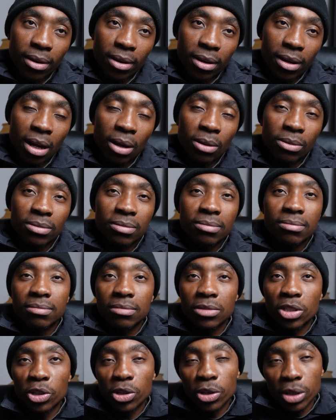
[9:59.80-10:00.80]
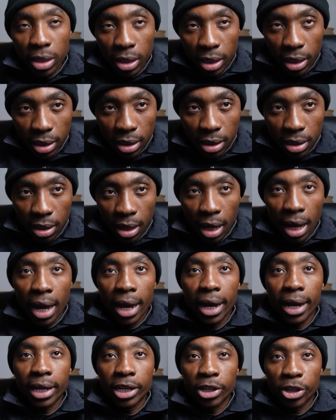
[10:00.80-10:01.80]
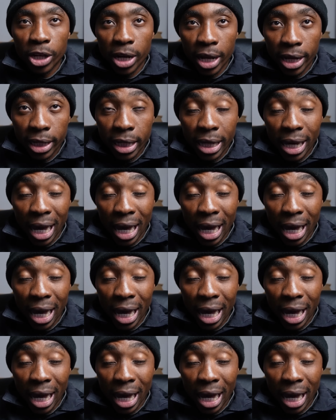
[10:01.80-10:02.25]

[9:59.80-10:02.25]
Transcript: Now you're looking at the guy and you're like,